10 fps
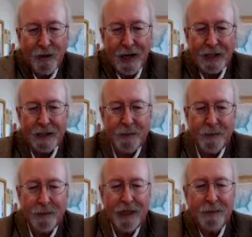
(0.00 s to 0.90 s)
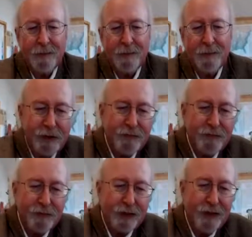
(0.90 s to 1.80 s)
crest, but it's been
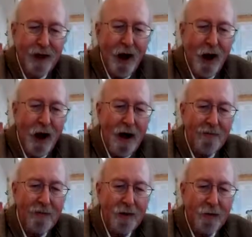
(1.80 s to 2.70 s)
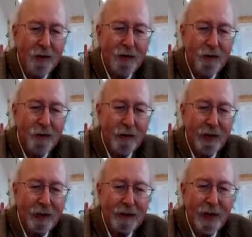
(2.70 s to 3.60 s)
shifted off of the ridge
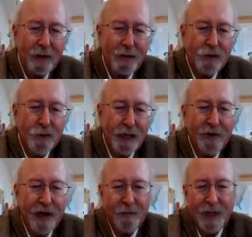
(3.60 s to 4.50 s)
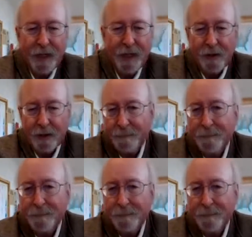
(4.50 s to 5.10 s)
crest about 25 meters,